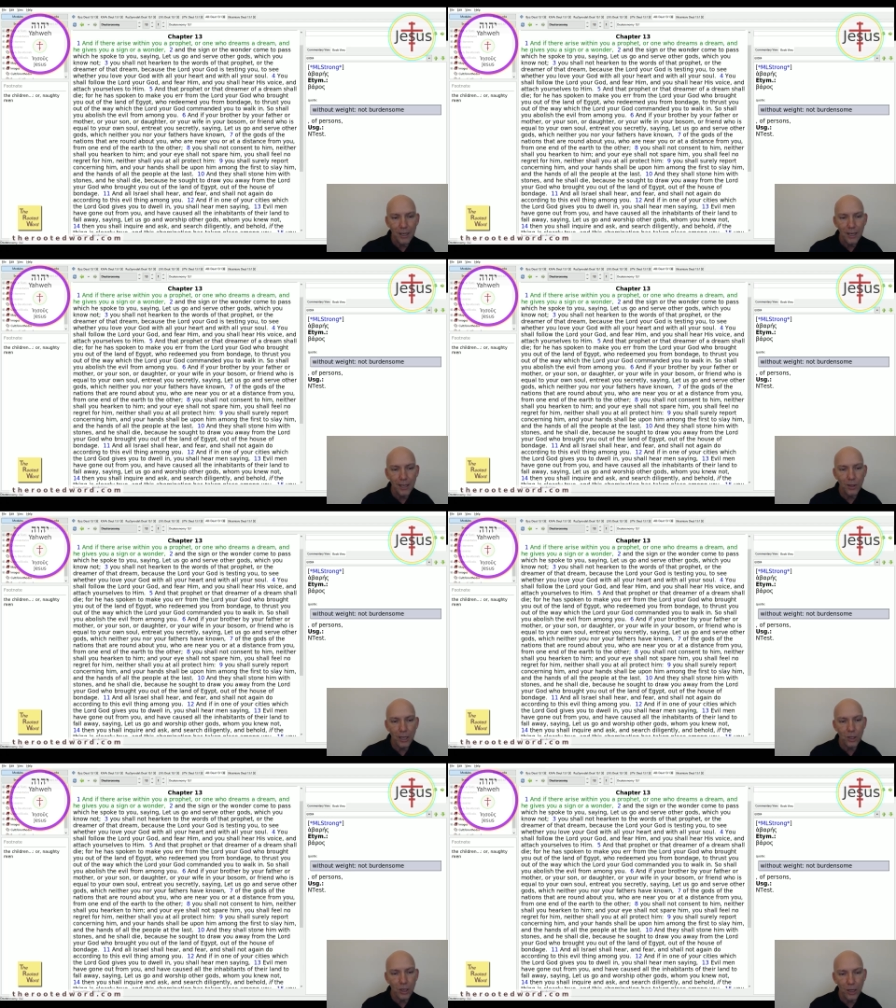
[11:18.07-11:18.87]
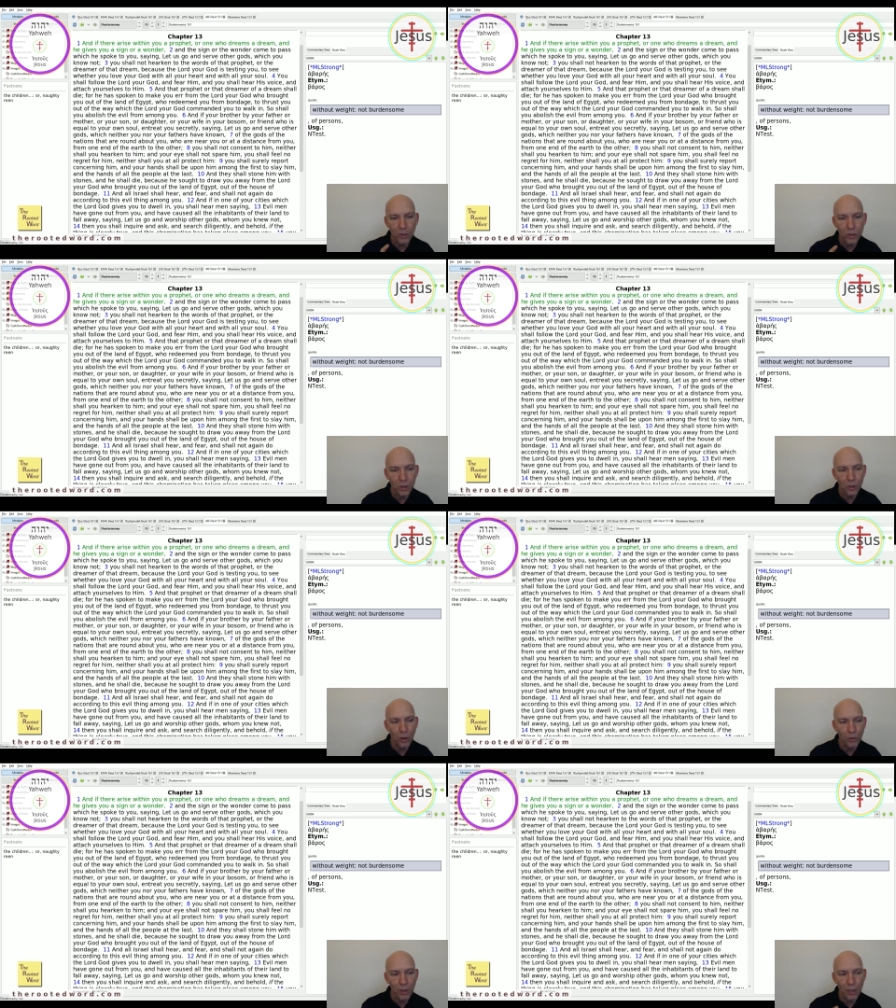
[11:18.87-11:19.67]
And they shall
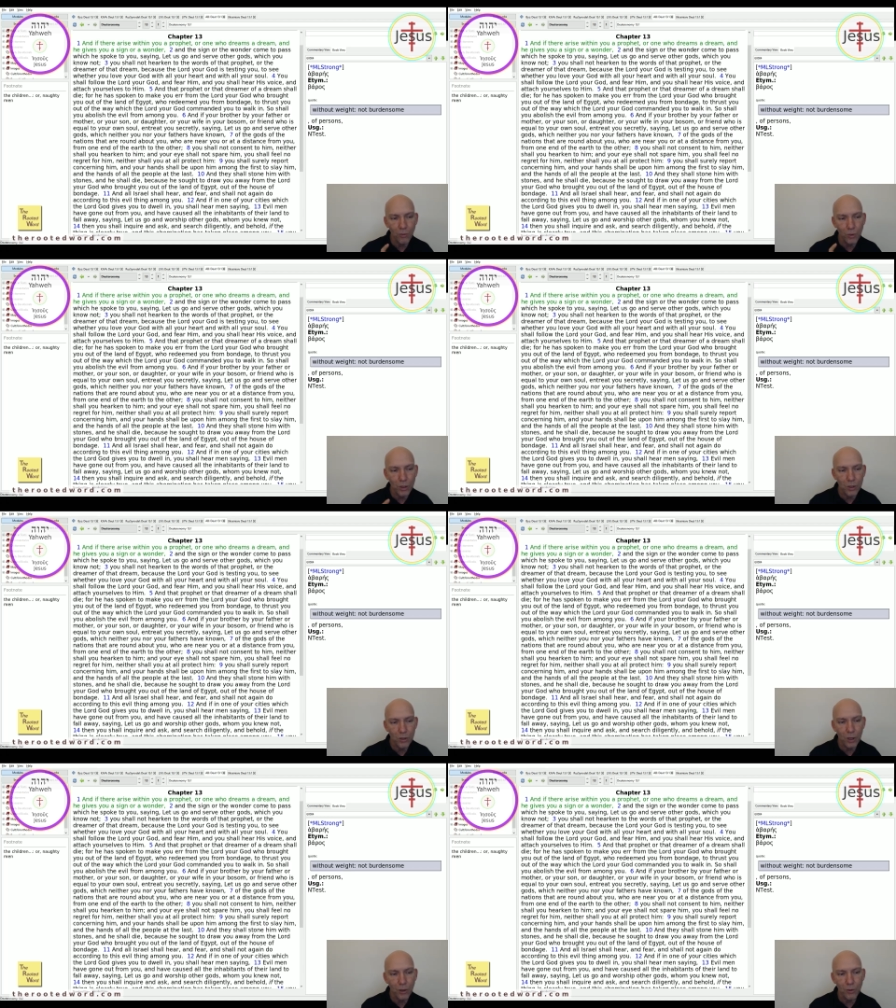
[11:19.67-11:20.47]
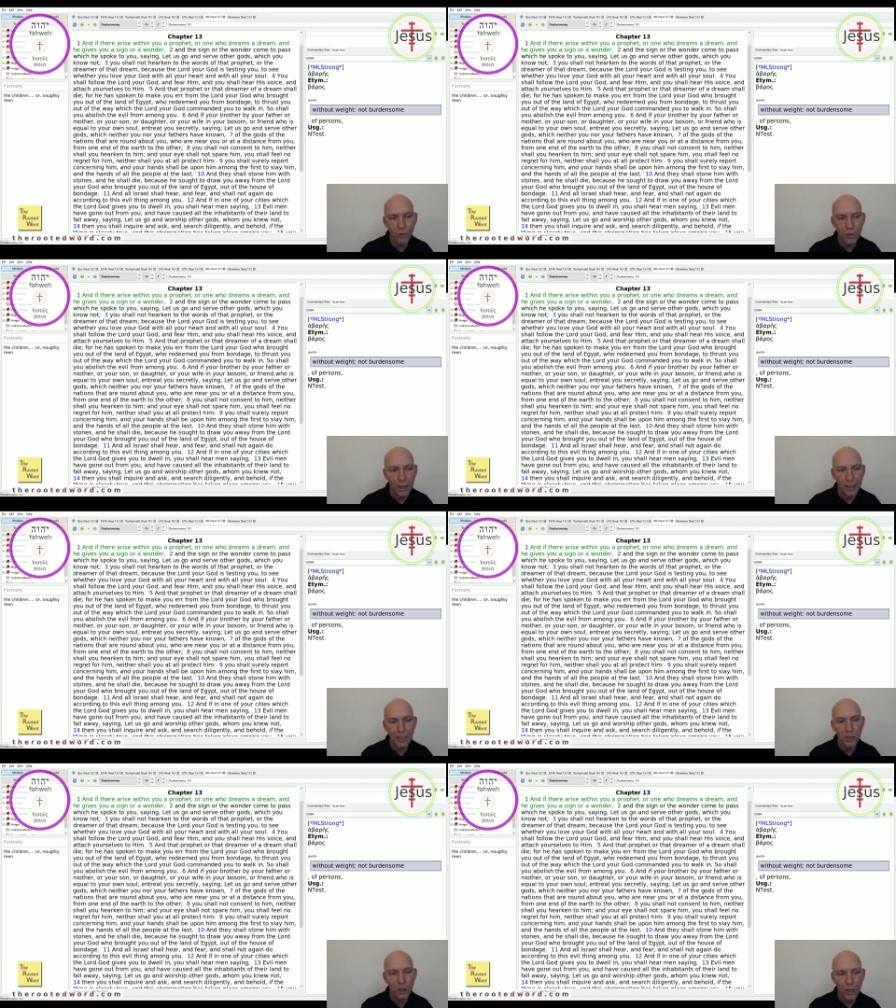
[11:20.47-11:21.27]
stone him with stones, and
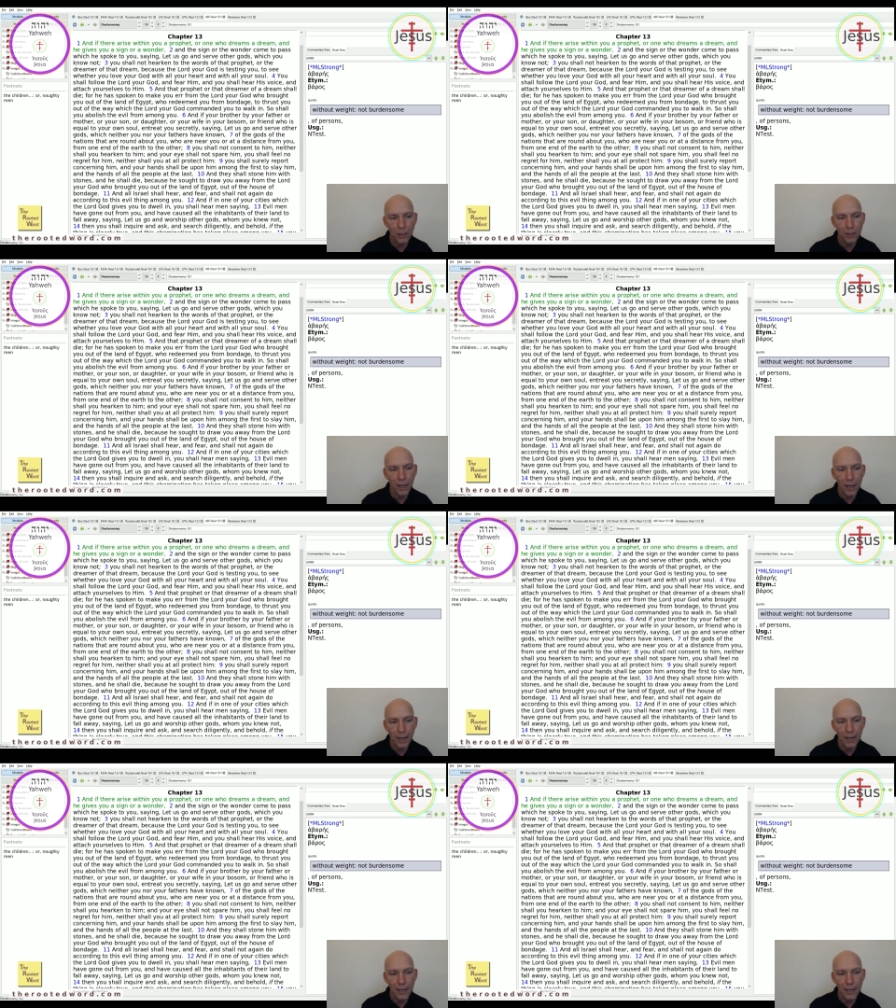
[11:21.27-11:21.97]
he shall die,